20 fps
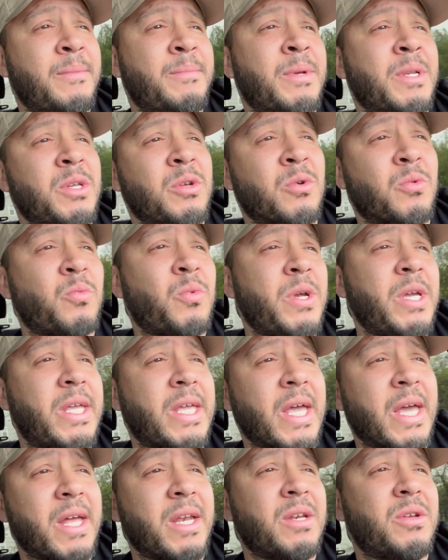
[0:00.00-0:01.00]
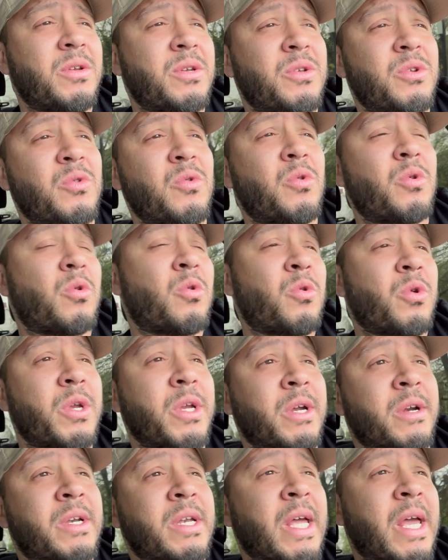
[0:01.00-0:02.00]
and your weekend and
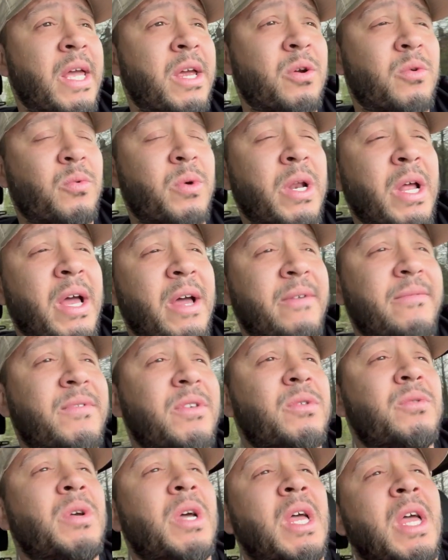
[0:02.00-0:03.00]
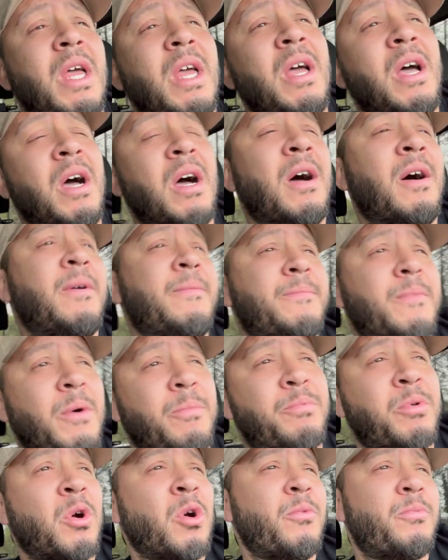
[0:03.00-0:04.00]
your day or what have you
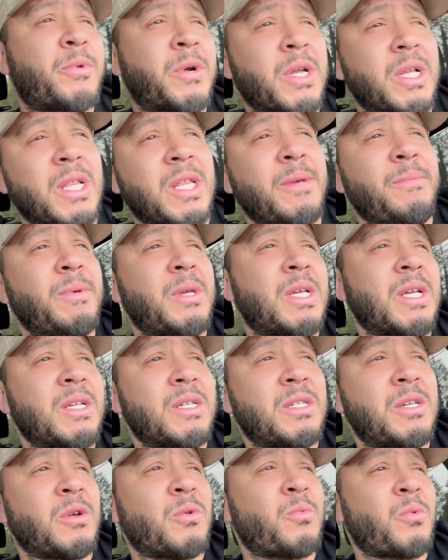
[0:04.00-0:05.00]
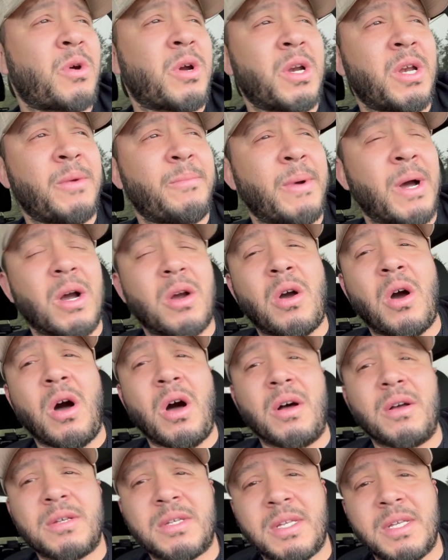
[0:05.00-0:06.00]
appropriately, because you're worried about
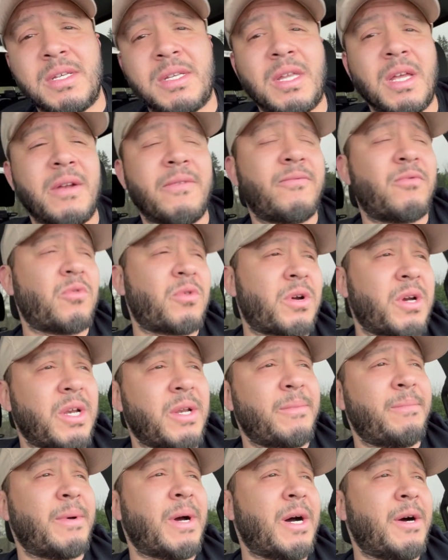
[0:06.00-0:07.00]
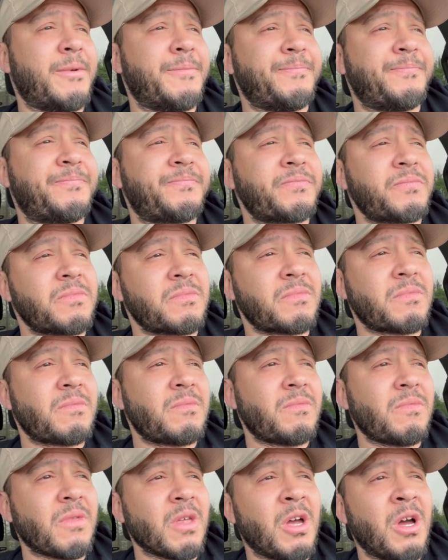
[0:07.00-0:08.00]
cost instead of worried about
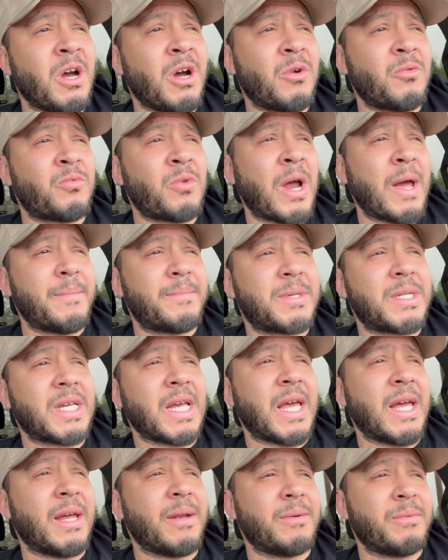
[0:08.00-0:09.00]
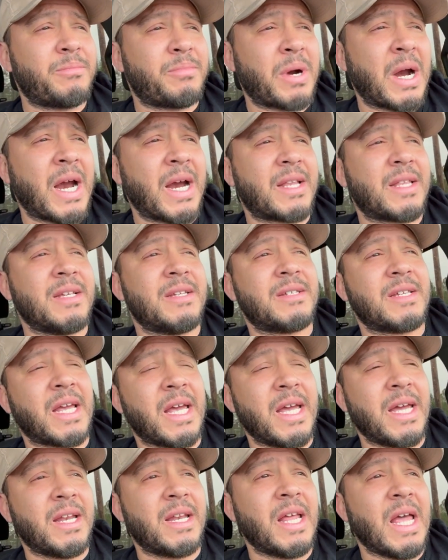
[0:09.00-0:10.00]
reps and practice
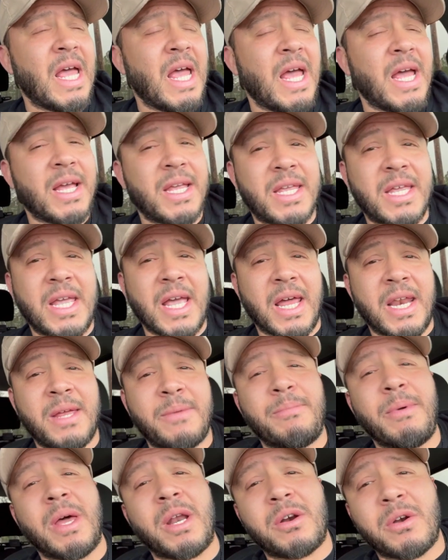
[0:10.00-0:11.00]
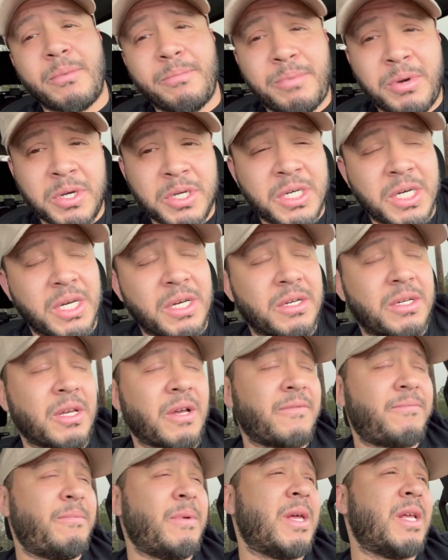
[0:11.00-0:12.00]
and getting better and pushing
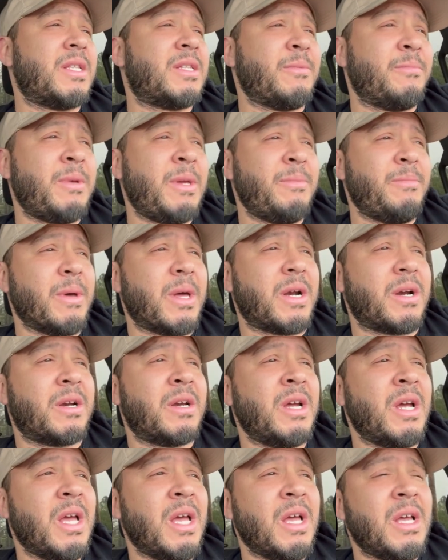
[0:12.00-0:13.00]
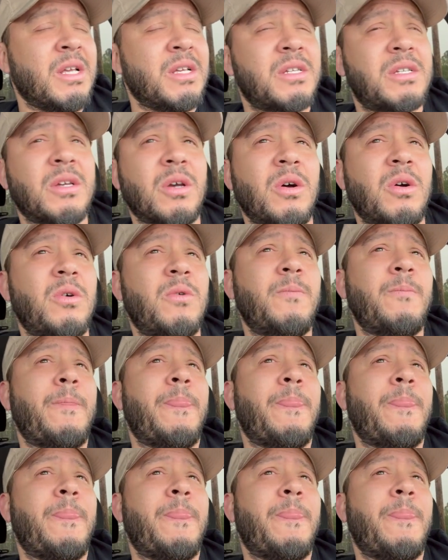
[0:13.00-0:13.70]
yourself to be better. So